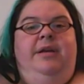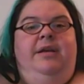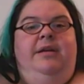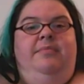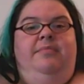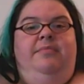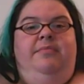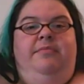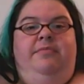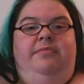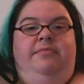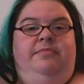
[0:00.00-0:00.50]

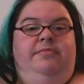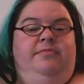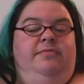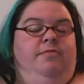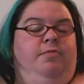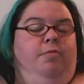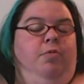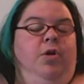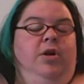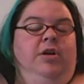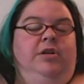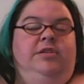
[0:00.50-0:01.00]
It
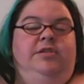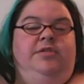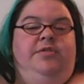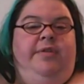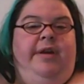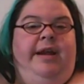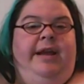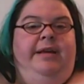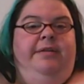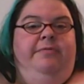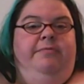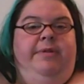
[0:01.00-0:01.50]
works
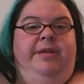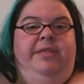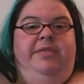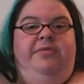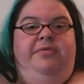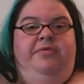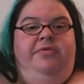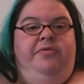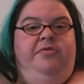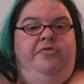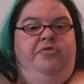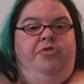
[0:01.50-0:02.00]
great,
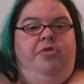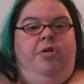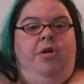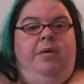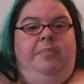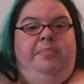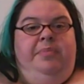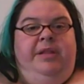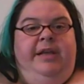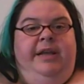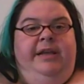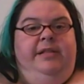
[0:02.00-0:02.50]
went through the
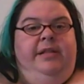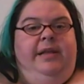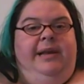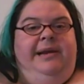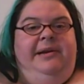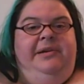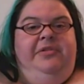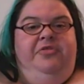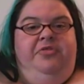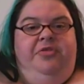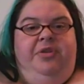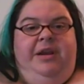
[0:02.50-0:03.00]
draw plate
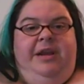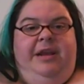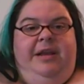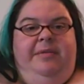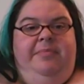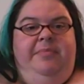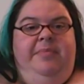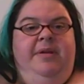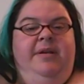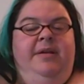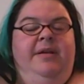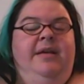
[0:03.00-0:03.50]
like a
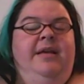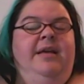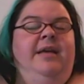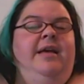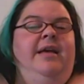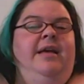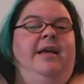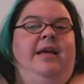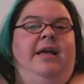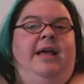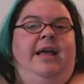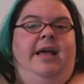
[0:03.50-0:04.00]
dream,
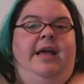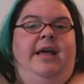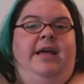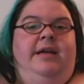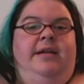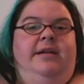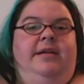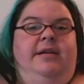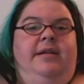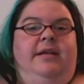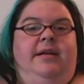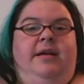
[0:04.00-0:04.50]

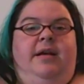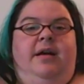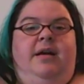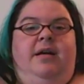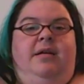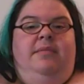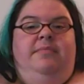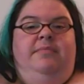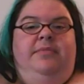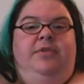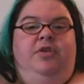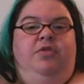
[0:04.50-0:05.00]
and
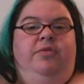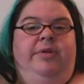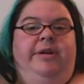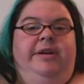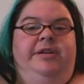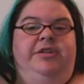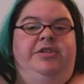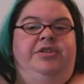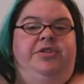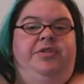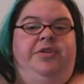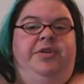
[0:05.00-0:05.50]
I'm
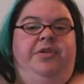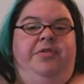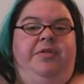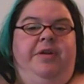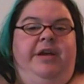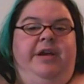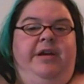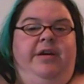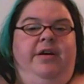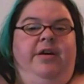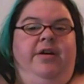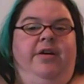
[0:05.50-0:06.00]
going to show
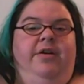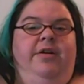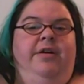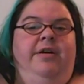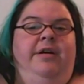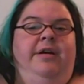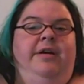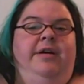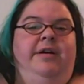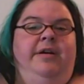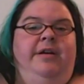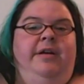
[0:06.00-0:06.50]
you
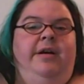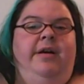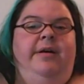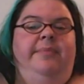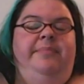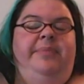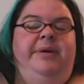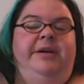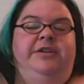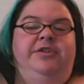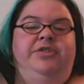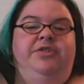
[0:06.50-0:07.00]
here
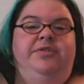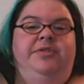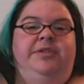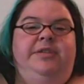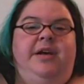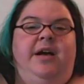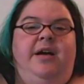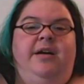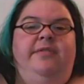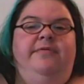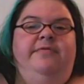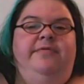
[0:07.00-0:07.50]

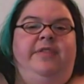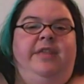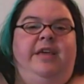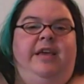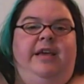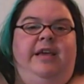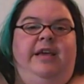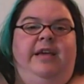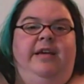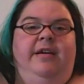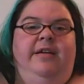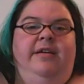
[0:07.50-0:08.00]
pictures of
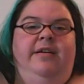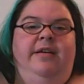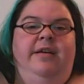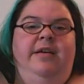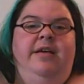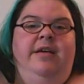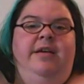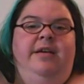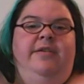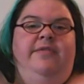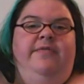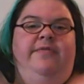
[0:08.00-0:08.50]
the
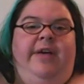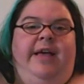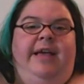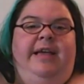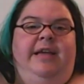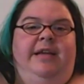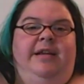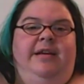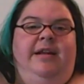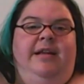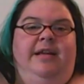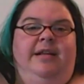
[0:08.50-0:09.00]

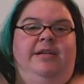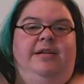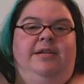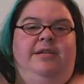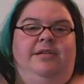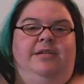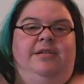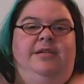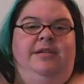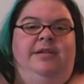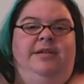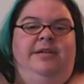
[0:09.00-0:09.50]
Viking knit
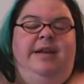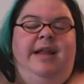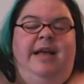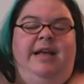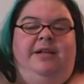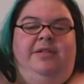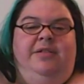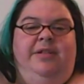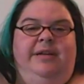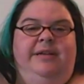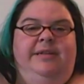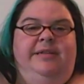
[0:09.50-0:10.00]

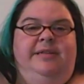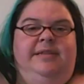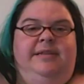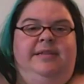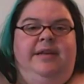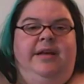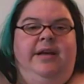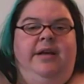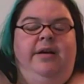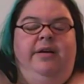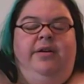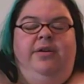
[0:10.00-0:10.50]

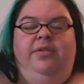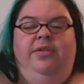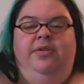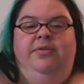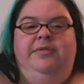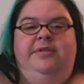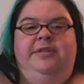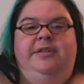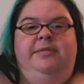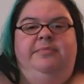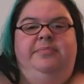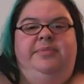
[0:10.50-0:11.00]
necklace,
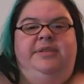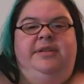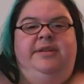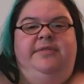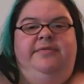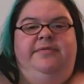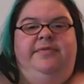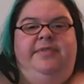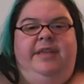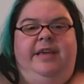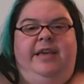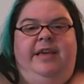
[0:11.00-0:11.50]
close-ups
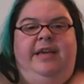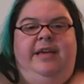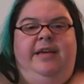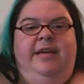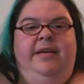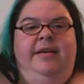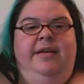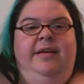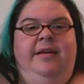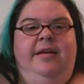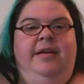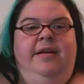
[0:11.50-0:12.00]
of
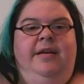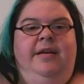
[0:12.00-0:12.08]
the